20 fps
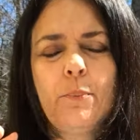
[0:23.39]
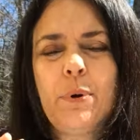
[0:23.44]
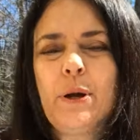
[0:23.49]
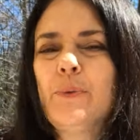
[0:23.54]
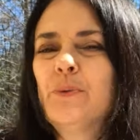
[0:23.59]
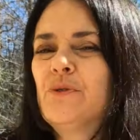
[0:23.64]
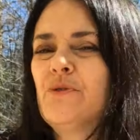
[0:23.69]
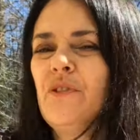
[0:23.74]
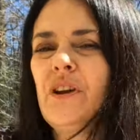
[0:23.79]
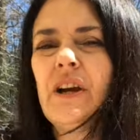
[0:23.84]
But
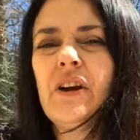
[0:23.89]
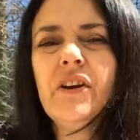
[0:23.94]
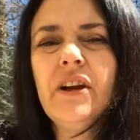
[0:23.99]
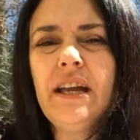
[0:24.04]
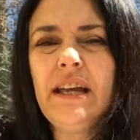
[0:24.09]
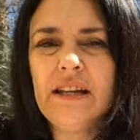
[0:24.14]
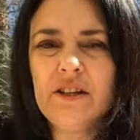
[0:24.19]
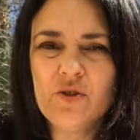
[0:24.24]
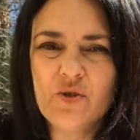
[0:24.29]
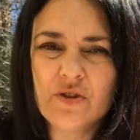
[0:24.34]
it was
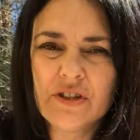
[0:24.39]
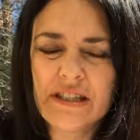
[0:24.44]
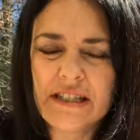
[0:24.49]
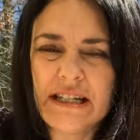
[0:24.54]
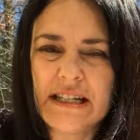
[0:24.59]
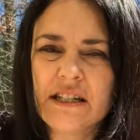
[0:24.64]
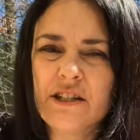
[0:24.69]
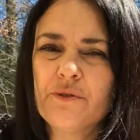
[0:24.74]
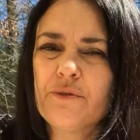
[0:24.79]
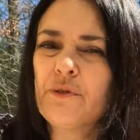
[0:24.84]
very
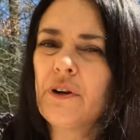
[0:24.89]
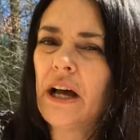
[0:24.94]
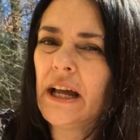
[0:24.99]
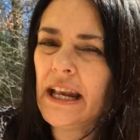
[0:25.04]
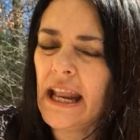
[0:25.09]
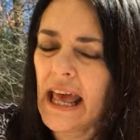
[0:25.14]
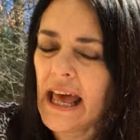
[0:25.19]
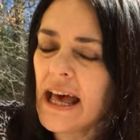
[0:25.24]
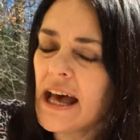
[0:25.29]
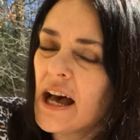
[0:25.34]
interesting to
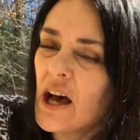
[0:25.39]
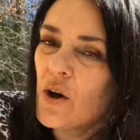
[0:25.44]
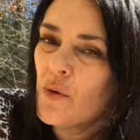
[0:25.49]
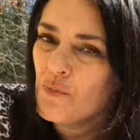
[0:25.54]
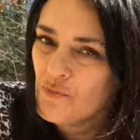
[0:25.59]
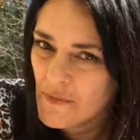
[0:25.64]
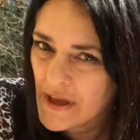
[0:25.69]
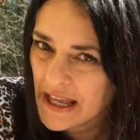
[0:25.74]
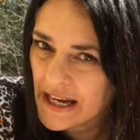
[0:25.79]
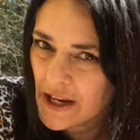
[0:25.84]
find how
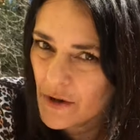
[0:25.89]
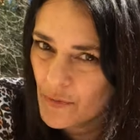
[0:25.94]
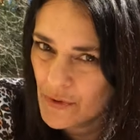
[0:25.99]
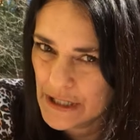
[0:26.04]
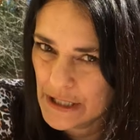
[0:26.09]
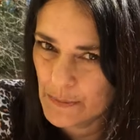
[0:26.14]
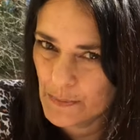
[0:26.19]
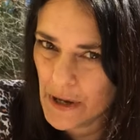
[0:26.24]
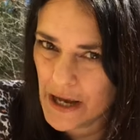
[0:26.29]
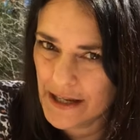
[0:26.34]
many
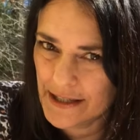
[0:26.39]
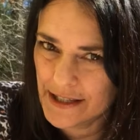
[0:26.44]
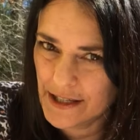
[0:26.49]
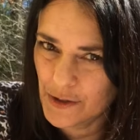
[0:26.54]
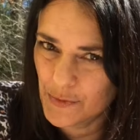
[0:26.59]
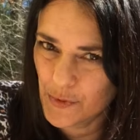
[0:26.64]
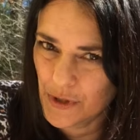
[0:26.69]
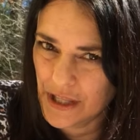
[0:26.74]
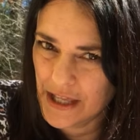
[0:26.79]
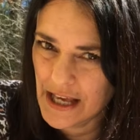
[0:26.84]

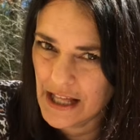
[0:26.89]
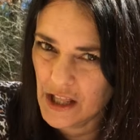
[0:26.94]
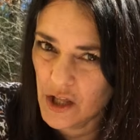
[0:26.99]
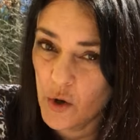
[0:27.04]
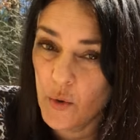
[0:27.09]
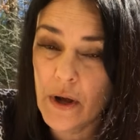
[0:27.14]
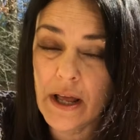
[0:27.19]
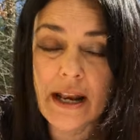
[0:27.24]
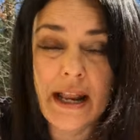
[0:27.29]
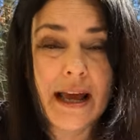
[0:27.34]
responses with
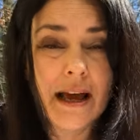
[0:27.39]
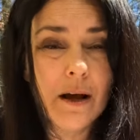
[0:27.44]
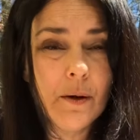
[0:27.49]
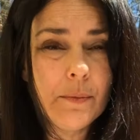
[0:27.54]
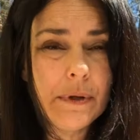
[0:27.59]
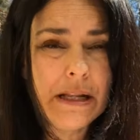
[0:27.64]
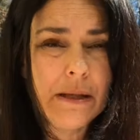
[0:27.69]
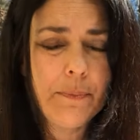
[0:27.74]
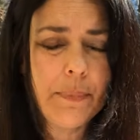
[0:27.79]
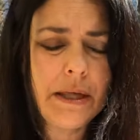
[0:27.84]
yellow and how
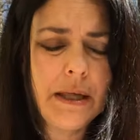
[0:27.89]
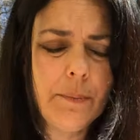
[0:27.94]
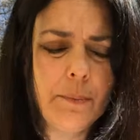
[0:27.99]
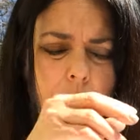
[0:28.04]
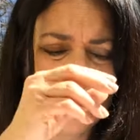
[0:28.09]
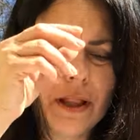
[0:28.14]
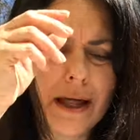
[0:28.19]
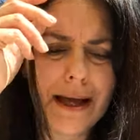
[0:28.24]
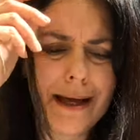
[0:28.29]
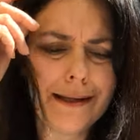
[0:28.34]
many
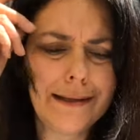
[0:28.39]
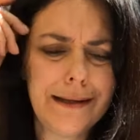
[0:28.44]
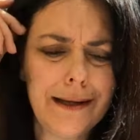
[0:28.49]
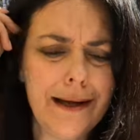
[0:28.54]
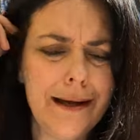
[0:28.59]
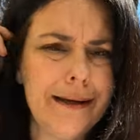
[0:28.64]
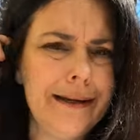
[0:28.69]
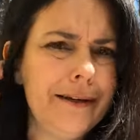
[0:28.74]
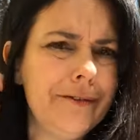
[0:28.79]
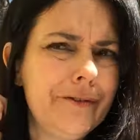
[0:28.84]
people had
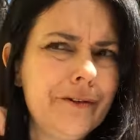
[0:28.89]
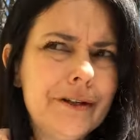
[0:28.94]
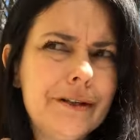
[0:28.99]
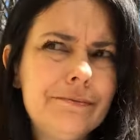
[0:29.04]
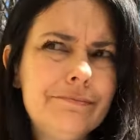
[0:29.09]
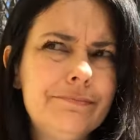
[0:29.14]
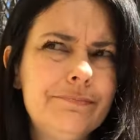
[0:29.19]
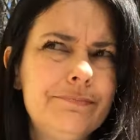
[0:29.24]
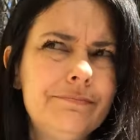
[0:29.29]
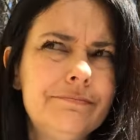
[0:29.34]
kind of
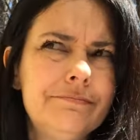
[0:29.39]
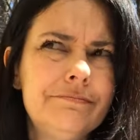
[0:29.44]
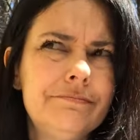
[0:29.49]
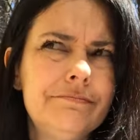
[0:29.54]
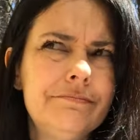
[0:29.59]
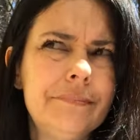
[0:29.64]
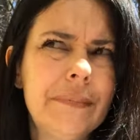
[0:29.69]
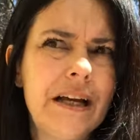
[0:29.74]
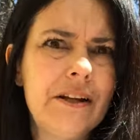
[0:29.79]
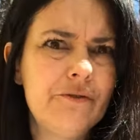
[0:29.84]
a
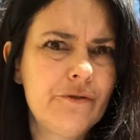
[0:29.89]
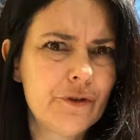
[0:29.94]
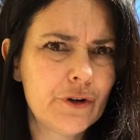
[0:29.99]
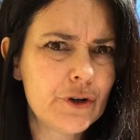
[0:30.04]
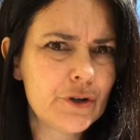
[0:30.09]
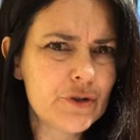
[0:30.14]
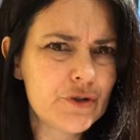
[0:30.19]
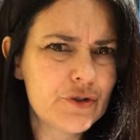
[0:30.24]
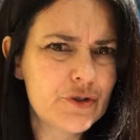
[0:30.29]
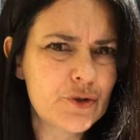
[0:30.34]

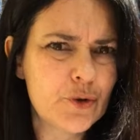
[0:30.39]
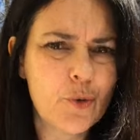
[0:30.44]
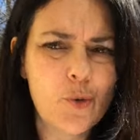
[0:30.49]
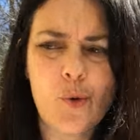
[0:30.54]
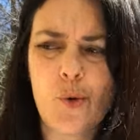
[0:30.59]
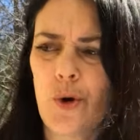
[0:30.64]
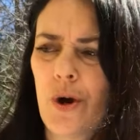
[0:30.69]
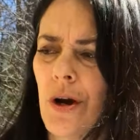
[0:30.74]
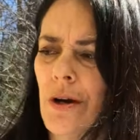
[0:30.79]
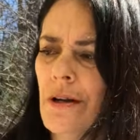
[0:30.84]
adverse
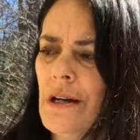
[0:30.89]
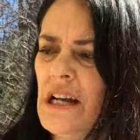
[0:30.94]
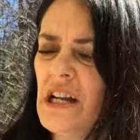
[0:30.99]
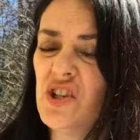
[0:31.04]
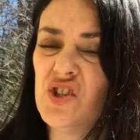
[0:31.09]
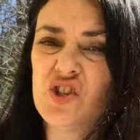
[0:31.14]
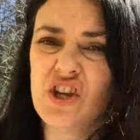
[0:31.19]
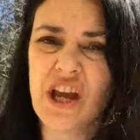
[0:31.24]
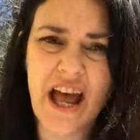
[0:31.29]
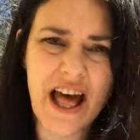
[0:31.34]
or
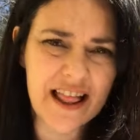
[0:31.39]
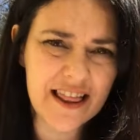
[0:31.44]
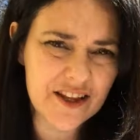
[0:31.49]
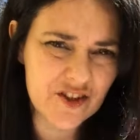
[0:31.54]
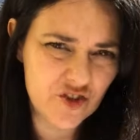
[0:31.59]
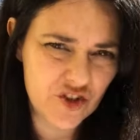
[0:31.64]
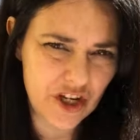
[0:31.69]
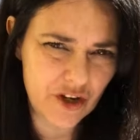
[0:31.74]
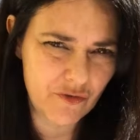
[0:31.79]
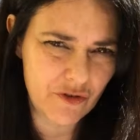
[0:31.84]

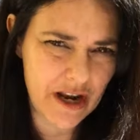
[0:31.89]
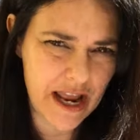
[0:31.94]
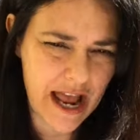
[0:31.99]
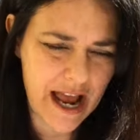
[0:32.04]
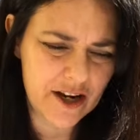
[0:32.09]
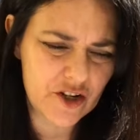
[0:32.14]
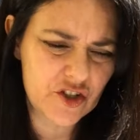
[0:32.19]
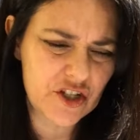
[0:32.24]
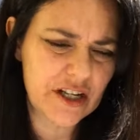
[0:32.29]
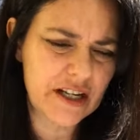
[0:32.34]
challenging
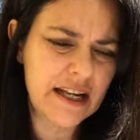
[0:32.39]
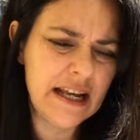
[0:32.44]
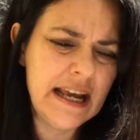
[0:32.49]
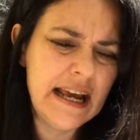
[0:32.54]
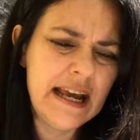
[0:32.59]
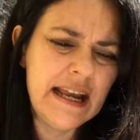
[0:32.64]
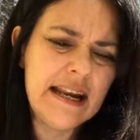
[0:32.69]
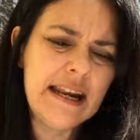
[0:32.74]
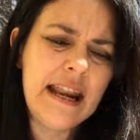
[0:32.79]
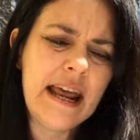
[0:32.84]
reaction.
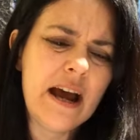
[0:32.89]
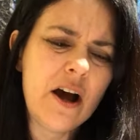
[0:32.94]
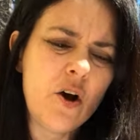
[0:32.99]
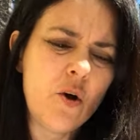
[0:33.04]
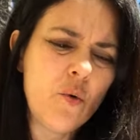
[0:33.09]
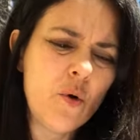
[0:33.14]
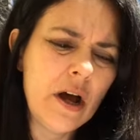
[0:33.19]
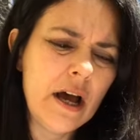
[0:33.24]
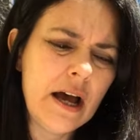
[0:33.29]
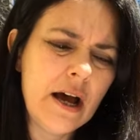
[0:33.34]

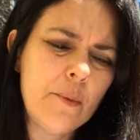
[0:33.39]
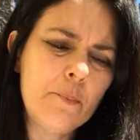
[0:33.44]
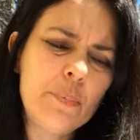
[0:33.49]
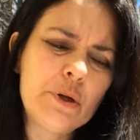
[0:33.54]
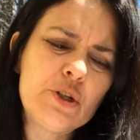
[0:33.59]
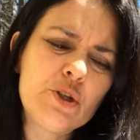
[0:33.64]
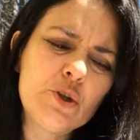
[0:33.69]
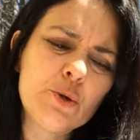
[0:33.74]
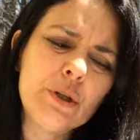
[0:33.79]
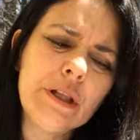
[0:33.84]
Now,
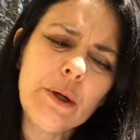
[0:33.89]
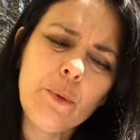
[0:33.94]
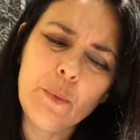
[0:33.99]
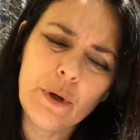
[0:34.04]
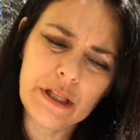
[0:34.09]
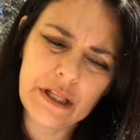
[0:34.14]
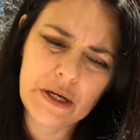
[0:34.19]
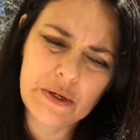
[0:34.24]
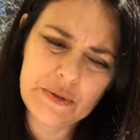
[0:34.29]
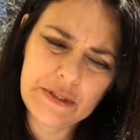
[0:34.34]
Patchouli
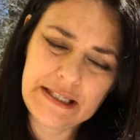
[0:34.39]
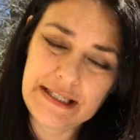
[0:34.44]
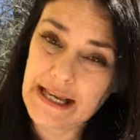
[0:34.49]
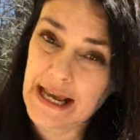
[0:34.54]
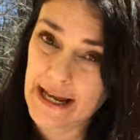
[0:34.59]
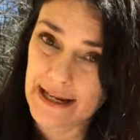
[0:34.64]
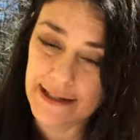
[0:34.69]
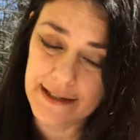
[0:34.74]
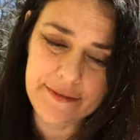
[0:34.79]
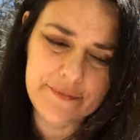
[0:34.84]
Willow
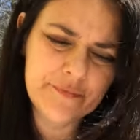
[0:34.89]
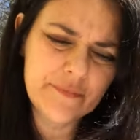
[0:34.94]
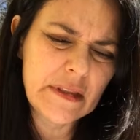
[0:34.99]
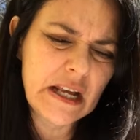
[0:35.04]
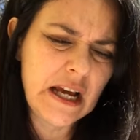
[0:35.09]
said,